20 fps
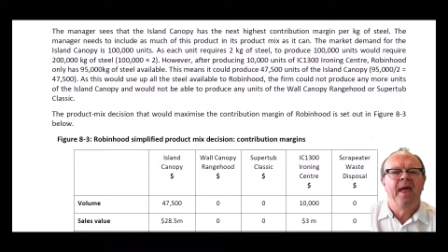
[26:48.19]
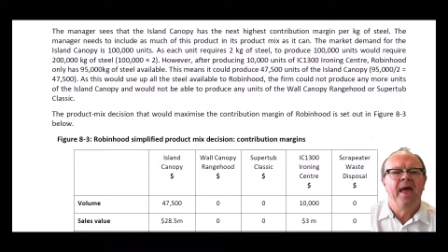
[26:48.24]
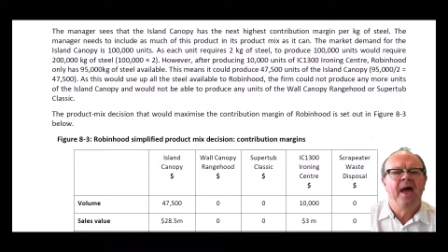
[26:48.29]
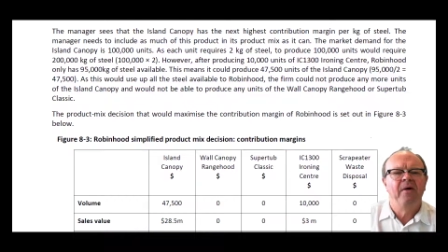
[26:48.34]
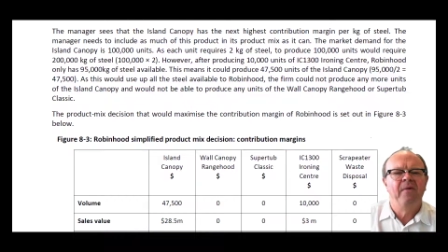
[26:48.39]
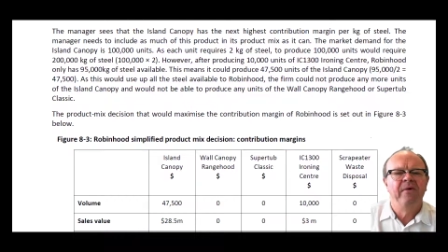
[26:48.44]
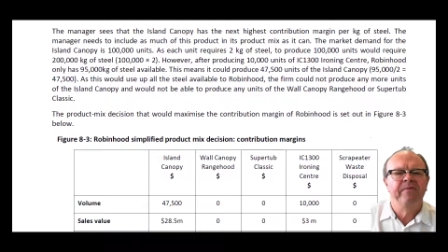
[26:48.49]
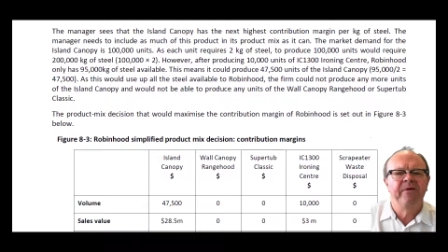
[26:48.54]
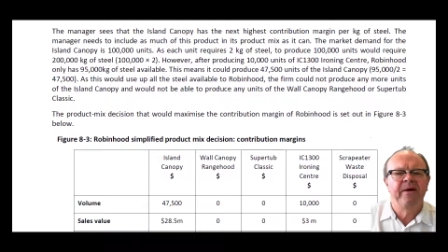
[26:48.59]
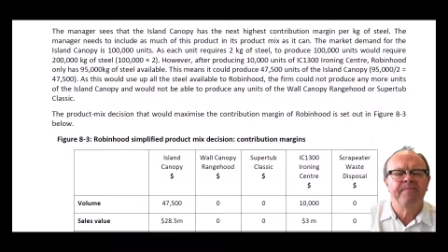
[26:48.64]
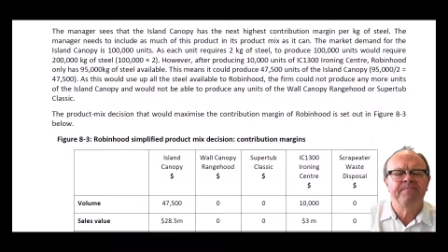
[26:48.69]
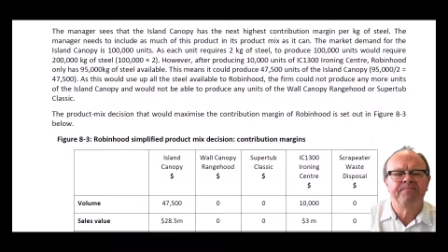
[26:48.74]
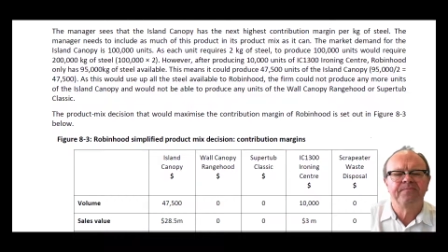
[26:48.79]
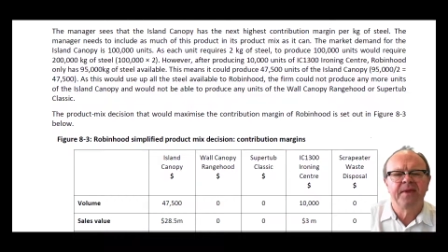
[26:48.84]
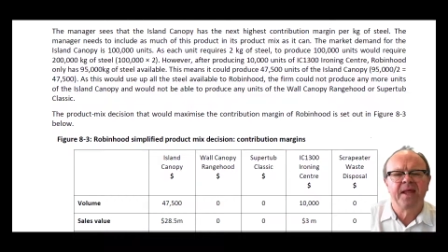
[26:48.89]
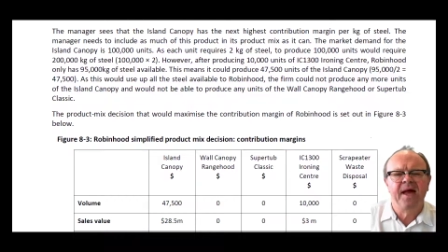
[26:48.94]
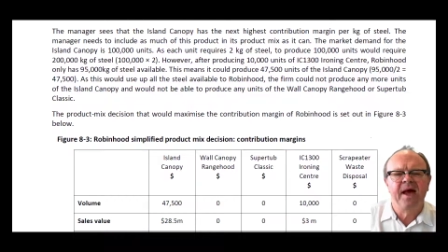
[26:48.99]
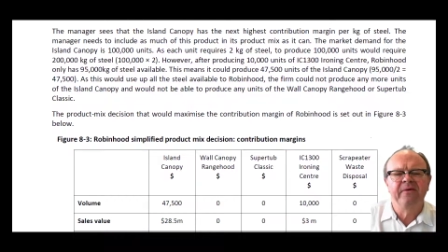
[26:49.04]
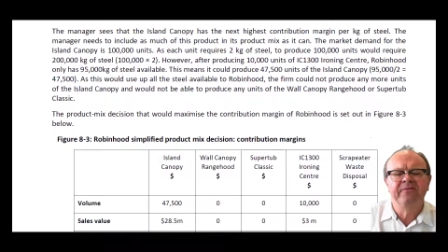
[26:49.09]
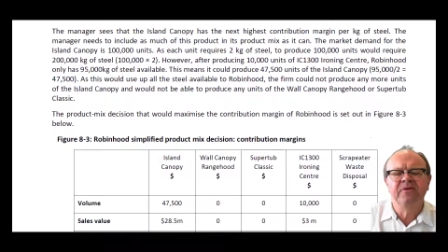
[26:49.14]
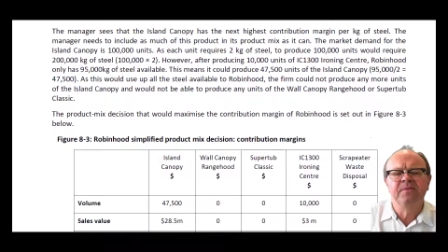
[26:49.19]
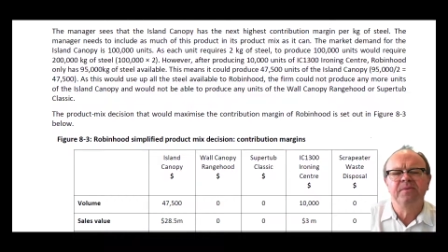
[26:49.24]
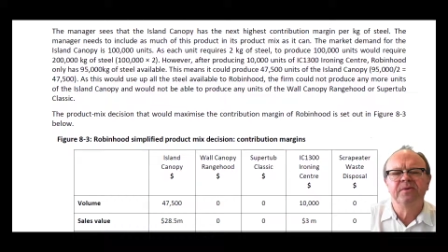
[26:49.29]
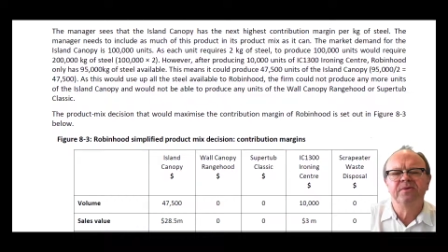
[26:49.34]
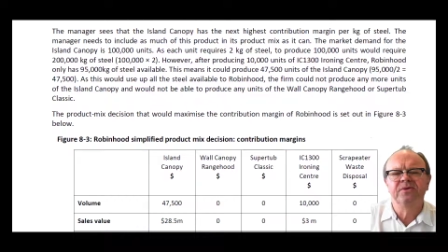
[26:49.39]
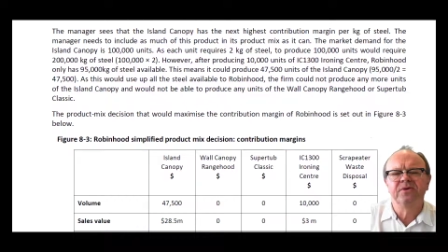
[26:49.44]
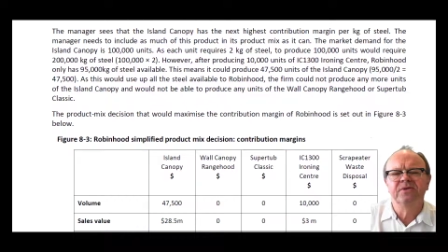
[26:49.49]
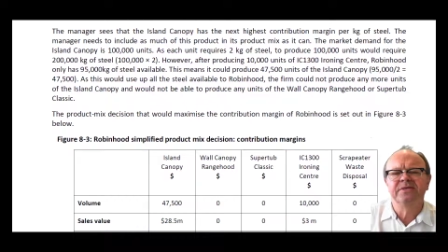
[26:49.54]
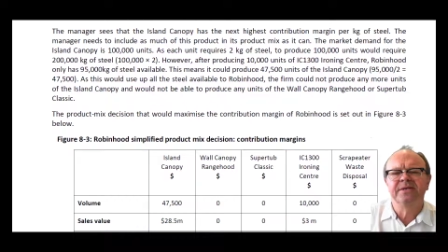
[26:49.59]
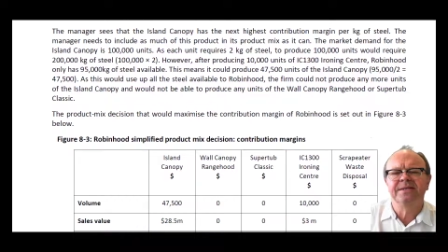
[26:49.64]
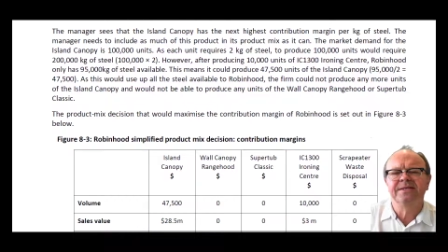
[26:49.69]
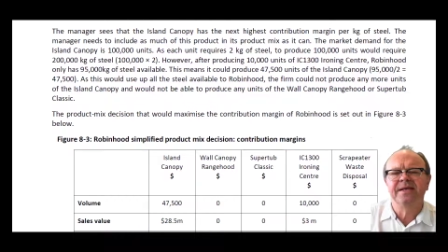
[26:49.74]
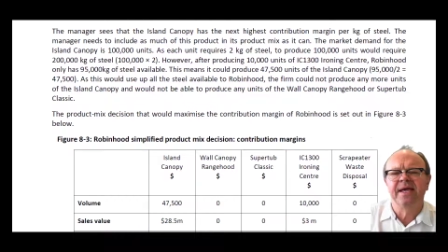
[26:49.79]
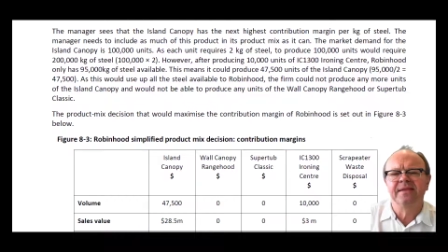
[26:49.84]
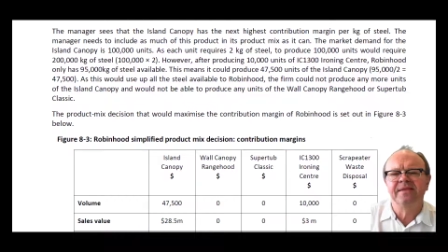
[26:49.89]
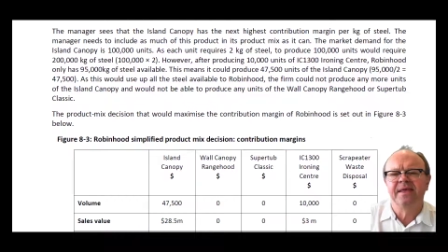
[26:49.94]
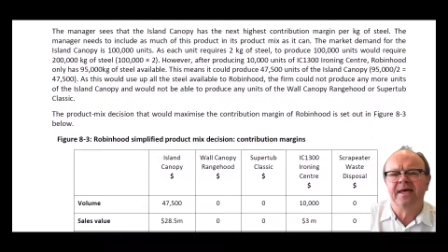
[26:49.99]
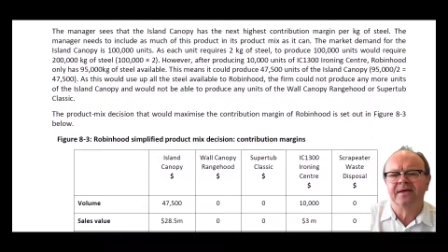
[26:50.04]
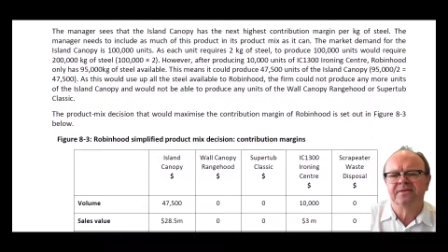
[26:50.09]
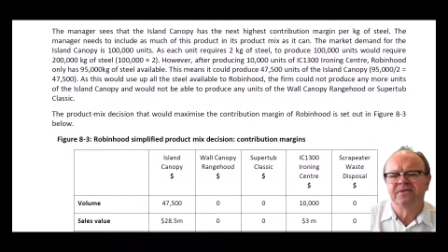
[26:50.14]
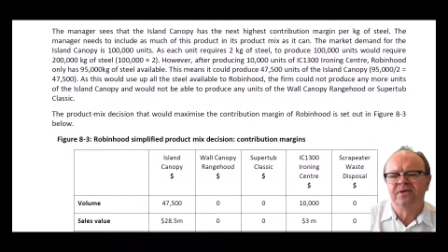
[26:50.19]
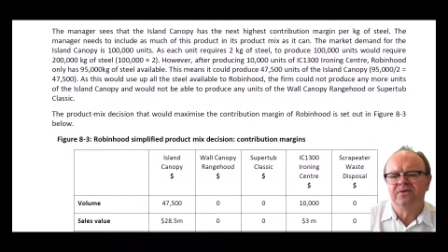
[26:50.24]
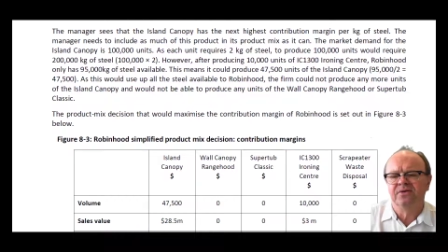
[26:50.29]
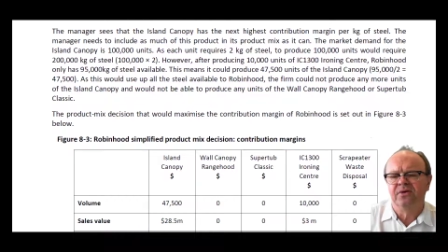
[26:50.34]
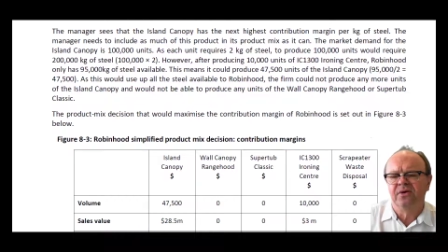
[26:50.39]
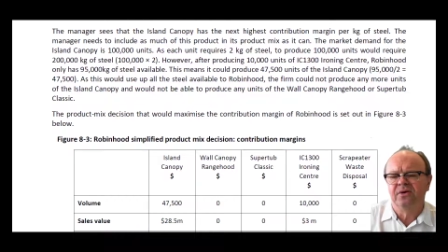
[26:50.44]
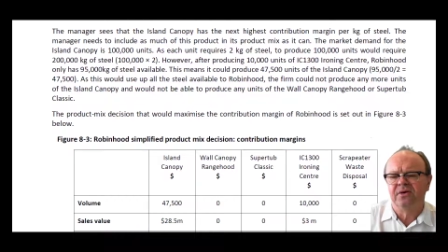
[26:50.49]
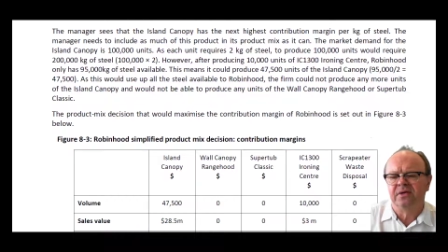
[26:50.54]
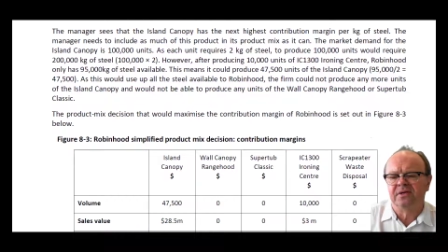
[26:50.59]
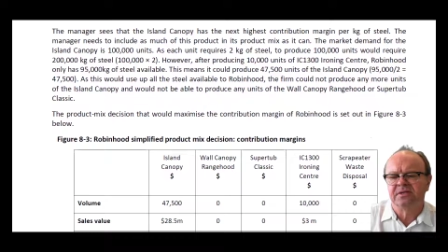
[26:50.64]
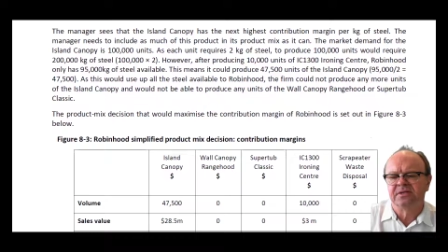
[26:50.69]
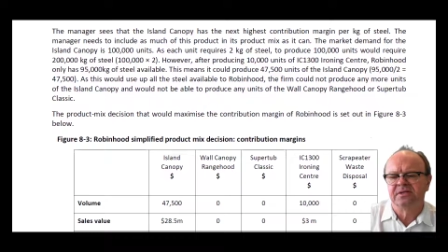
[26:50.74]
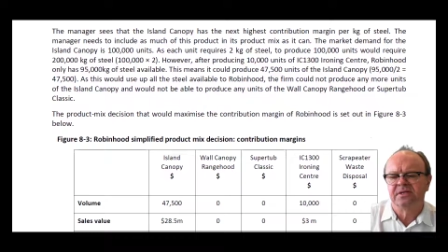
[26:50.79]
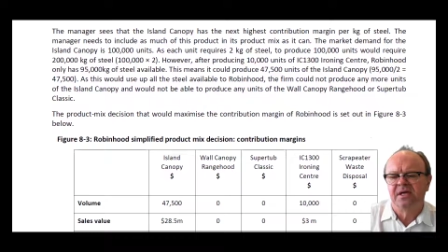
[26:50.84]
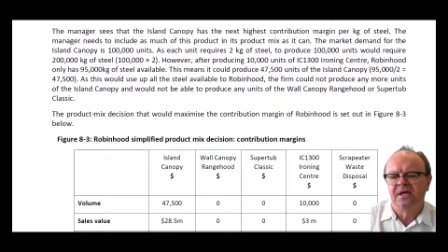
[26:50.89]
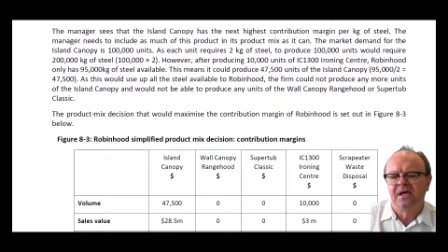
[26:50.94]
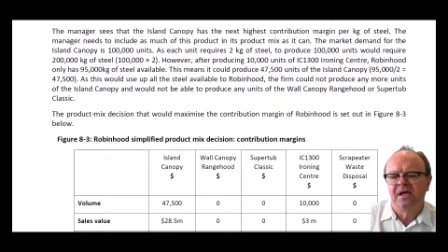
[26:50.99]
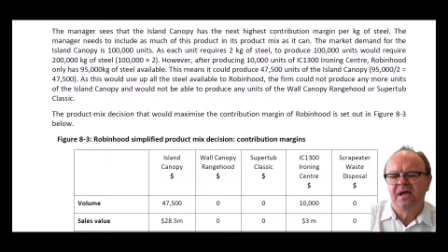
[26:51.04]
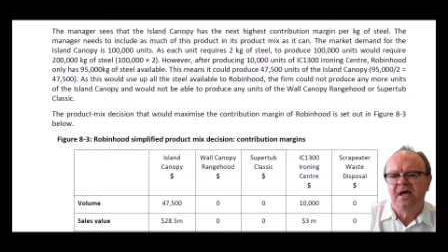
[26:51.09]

However, after producing 10,000 units